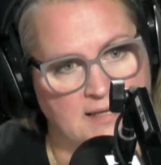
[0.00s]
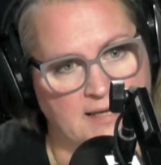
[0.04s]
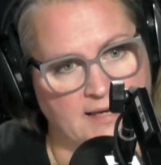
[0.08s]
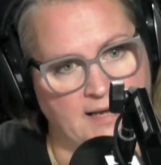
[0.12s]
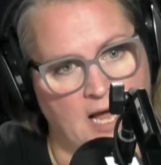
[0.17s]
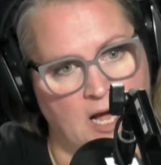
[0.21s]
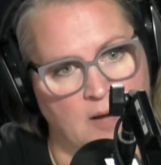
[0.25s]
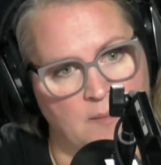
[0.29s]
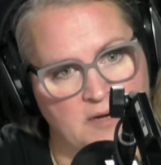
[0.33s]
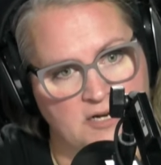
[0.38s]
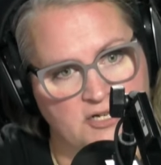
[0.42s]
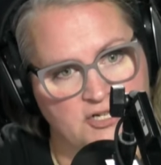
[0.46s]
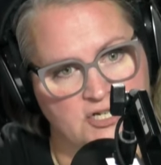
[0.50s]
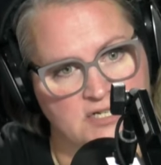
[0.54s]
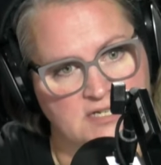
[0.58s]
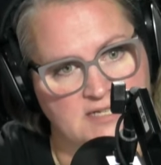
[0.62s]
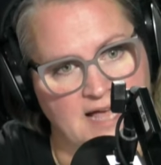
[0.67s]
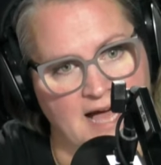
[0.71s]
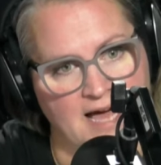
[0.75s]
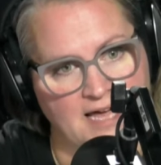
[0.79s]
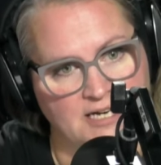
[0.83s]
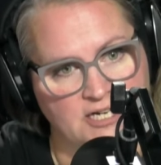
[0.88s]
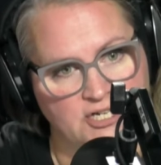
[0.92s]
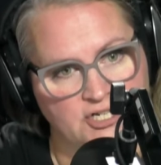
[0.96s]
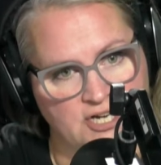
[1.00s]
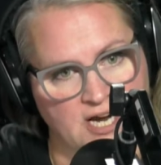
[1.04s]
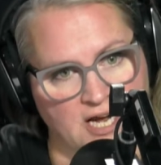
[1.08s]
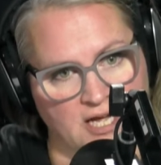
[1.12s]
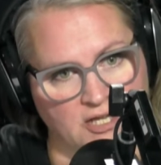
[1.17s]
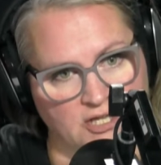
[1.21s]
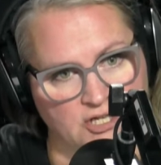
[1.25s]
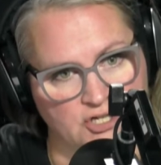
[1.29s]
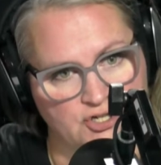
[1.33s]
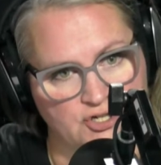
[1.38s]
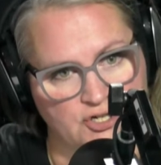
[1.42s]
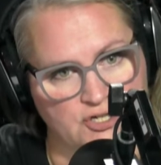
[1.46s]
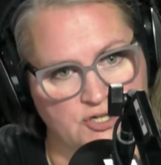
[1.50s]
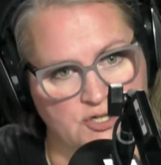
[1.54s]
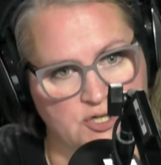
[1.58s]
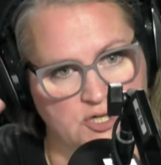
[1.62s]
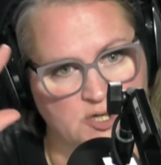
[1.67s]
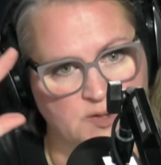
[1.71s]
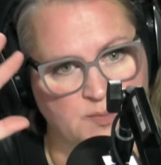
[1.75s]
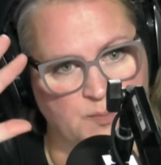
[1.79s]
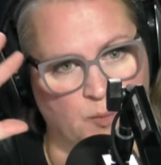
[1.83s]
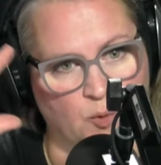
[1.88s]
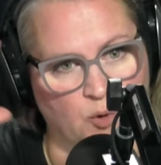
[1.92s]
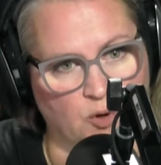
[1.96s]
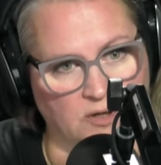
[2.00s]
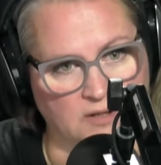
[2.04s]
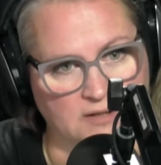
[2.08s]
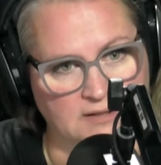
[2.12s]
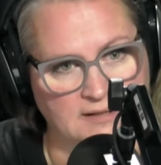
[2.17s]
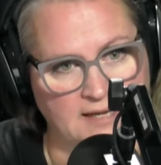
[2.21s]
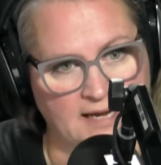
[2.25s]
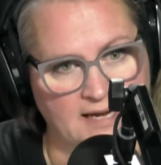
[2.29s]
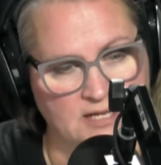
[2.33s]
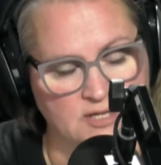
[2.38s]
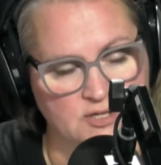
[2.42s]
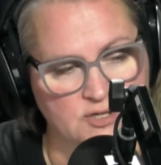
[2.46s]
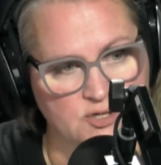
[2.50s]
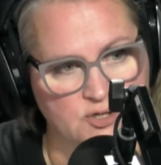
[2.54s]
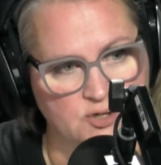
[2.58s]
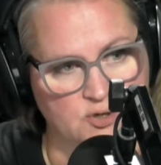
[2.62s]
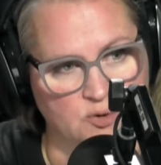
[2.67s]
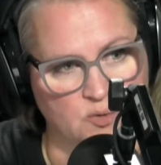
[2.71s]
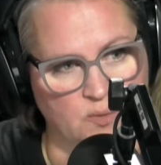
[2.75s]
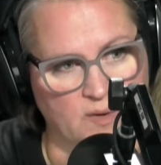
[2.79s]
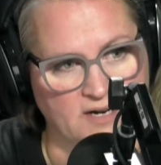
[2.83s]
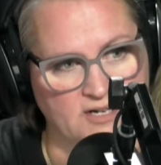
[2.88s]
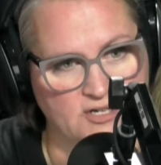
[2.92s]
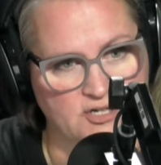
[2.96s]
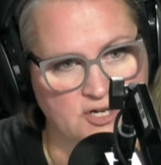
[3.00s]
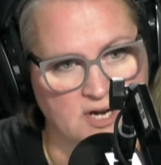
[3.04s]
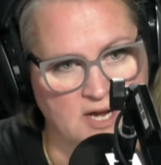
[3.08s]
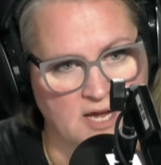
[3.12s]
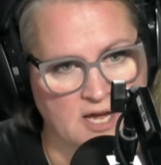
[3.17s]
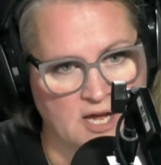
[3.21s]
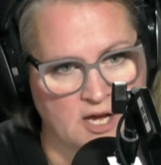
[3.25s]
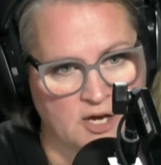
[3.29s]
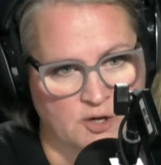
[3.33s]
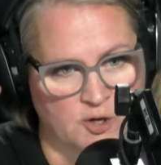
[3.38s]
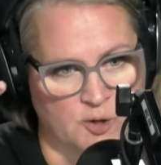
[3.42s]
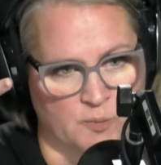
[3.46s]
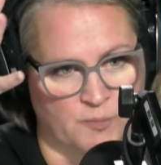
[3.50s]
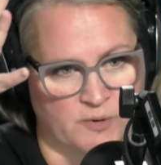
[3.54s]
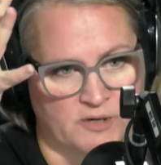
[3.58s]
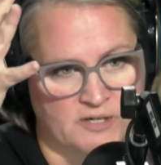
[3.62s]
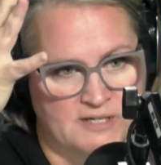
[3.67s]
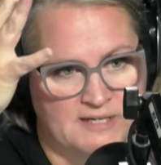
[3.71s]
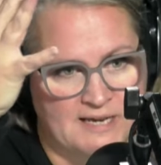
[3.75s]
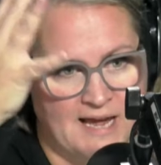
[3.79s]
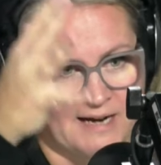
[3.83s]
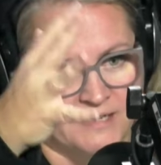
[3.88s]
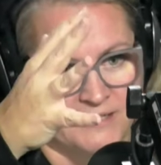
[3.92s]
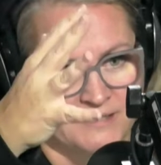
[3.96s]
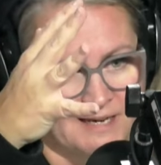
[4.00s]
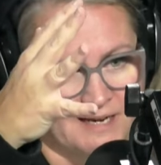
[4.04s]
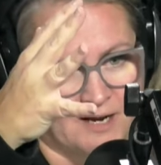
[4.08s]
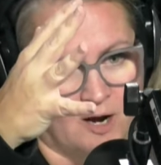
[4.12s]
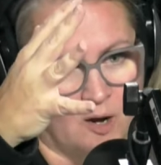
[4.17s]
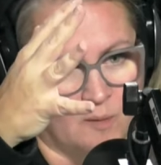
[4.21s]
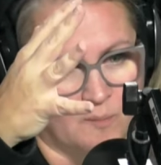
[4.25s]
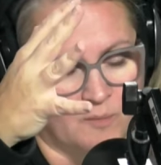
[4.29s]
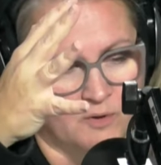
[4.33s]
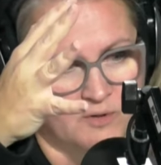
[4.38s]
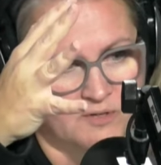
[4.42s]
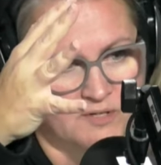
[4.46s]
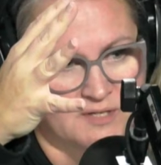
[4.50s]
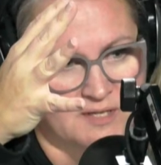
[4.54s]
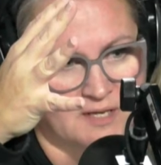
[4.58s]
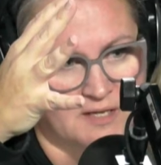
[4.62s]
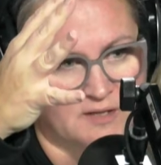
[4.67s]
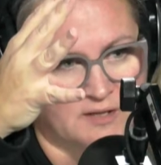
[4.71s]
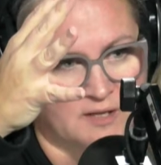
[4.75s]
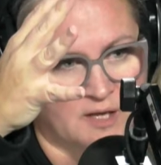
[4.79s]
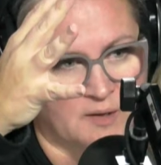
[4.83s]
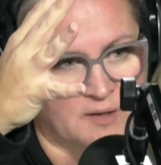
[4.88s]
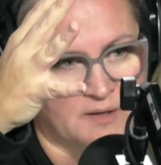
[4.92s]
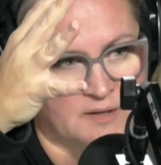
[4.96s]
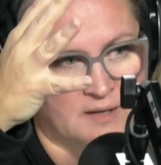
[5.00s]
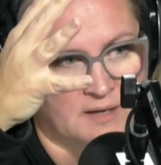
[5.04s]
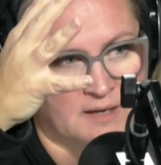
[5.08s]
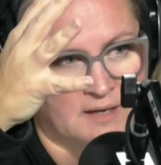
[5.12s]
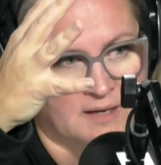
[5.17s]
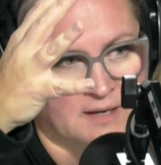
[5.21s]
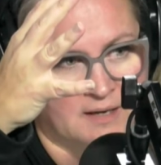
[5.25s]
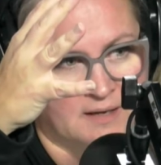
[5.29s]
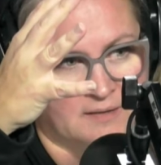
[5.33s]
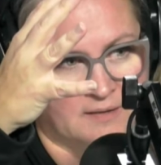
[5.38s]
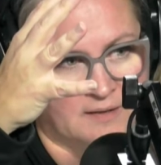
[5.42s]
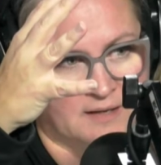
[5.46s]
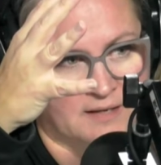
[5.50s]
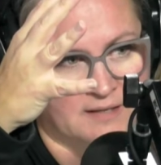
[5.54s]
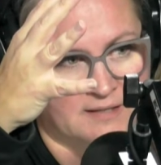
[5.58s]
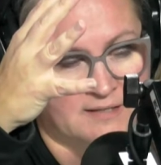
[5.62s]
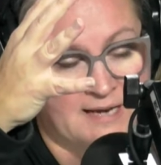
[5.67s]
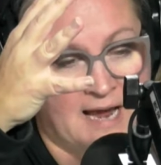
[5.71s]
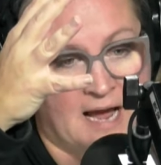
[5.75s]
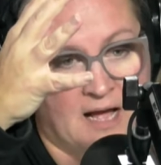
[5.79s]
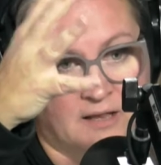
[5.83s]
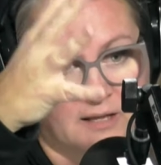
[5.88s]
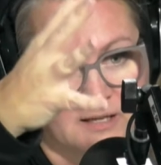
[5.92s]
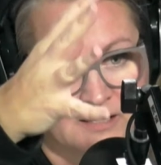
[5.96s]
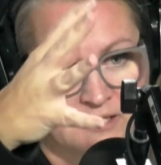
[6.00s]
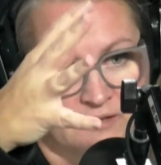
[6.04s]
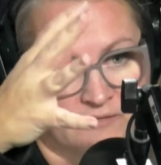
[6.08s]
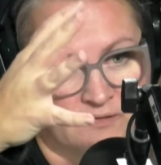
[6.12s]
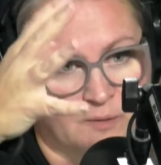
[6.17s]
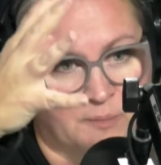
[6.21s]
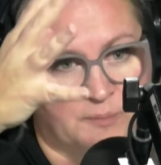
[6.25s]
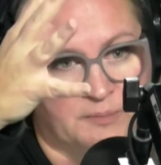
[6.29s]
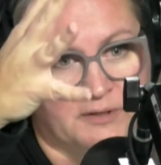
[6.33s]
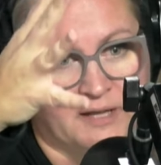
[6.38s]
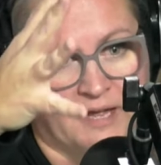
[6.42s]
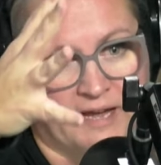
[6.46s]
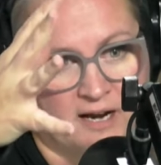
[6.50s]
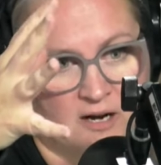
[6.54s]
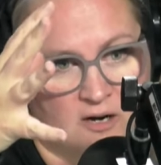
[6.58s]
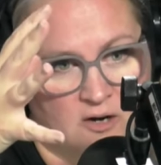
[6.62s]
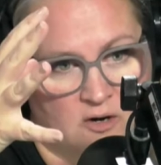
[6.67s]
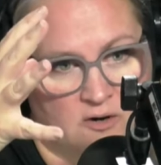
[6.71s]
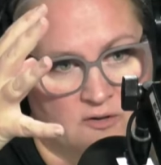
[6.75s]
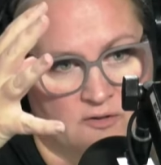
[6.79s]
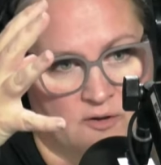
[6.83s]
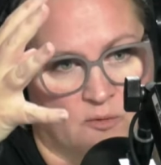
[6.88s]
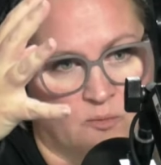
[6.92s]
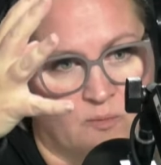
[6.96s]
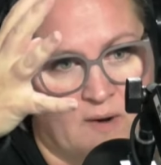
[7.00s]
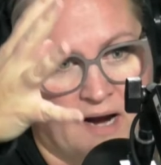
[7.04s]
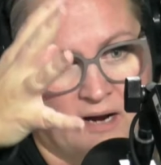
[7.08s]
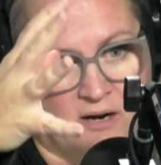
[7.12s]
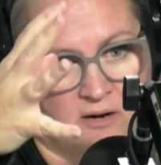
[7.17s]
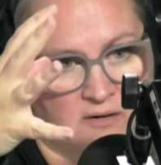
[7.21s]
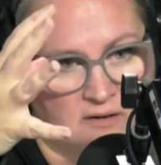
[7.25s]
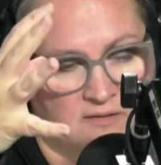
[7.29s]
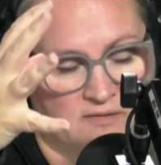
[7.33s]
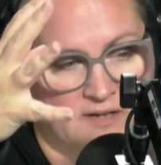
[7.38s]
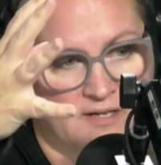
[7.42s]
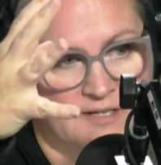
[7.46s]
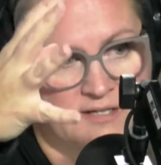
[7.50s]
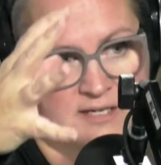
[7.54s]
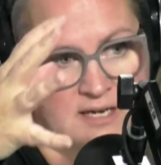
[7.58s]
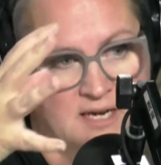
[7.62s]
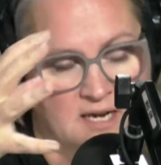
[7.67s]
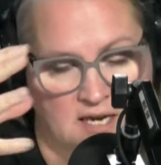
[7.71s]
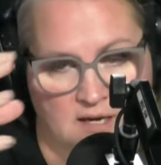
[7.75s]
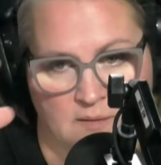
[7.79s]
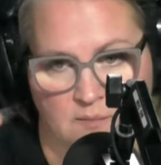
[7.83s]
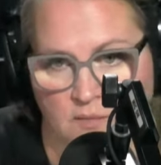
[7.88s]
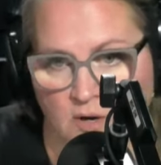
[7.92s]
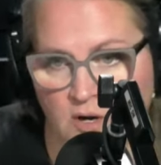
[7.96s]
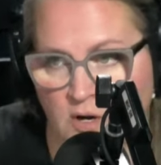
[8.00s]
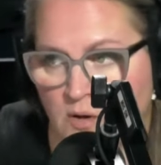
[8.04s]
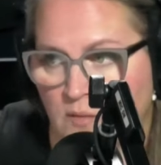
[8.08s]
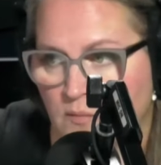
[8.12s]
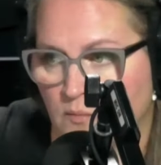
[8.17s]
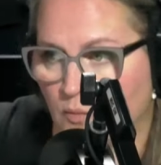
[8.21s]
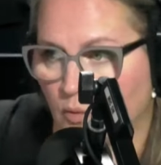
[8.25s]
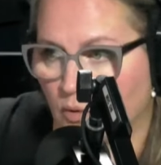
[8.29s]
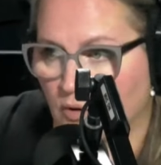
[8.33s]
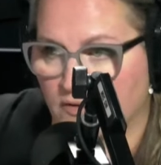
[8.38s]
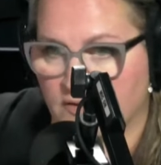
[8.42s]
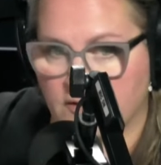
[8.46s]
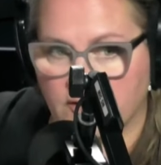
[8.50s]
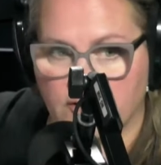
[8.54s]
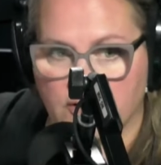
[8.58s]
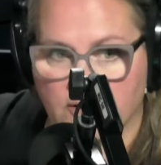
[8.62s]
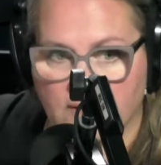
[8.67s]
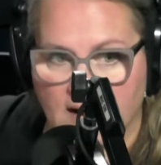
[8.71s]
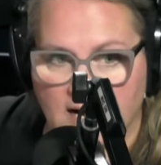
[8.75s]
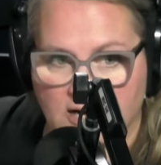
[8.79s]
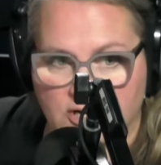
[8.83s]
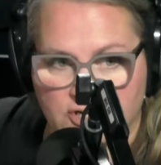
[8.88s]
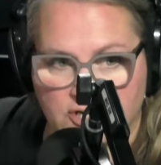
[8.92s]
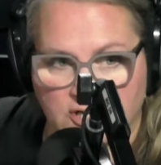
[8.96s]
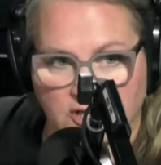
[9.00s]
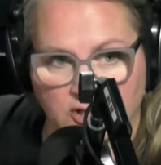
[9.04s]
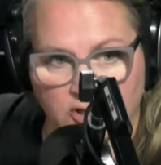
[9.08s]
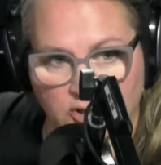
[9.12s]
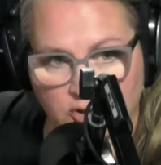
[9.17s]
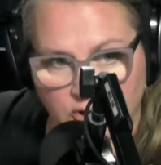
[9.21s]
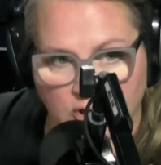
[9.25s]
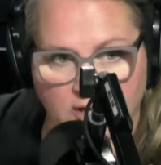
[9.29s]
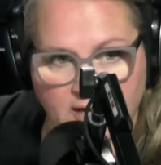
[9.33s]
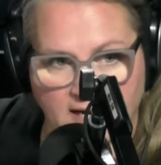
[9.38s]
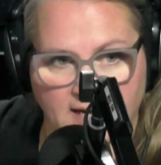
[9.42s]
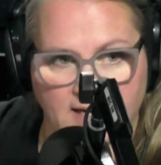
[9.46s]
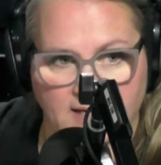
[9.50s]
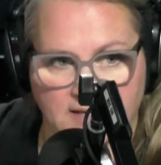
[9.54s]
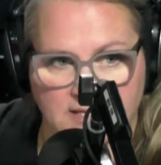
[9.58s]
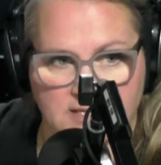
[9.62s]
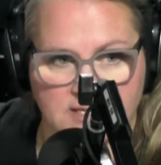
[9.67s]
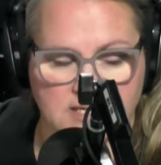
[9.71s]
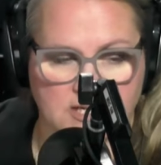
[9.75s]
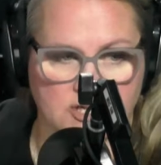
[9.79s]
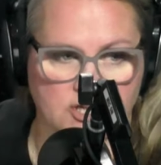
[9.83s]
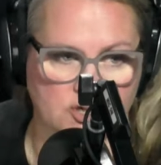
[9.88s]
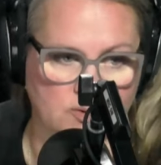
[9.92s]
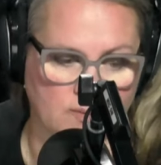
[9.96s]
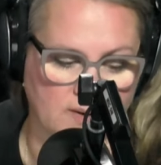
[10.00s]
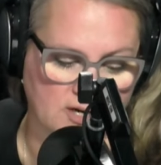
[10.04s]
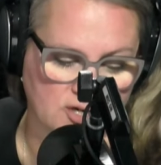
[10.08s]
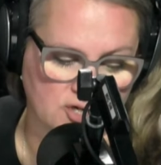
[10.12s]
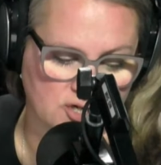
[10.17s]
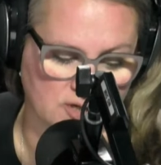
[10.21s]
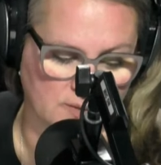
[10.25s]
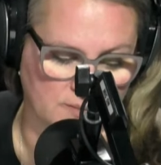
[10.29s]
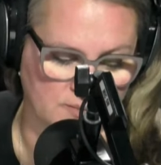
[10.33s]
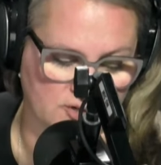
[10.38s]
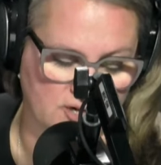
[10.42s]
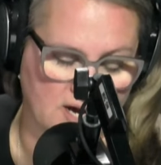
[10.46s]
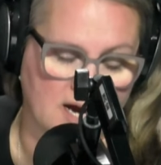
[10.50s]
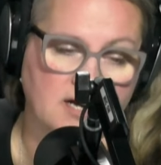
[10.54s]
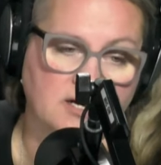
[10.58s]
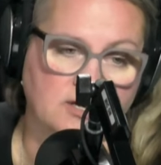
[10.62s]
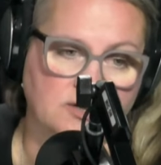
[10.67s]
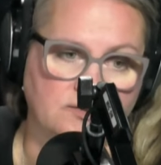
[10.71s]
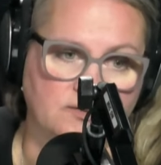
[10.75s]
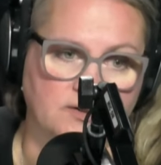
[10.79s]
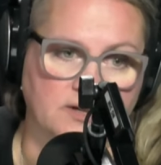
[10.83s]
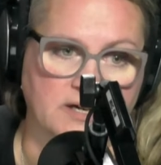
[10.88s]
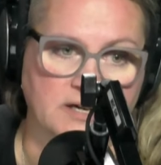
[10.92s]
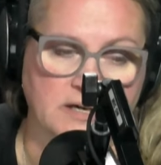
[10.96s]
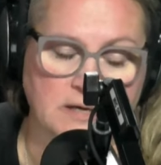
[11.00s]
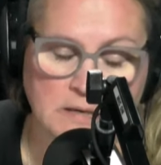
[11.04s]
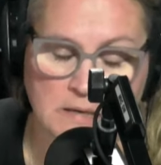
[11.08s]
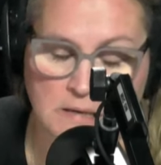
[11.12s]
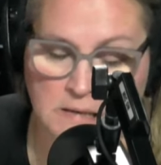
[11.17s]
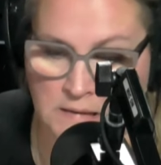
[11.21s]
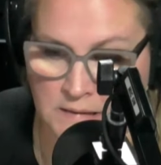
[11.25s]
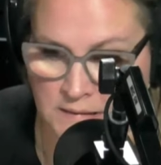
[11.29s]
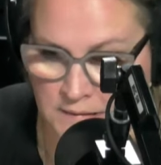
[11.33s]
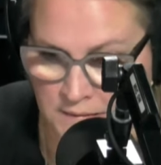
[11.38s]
Like, how much is that a challenge? Just a sport lens through which you're protecting almost the, the, the talent of the player or the record of the team more than you're actually looking at the situation objectively.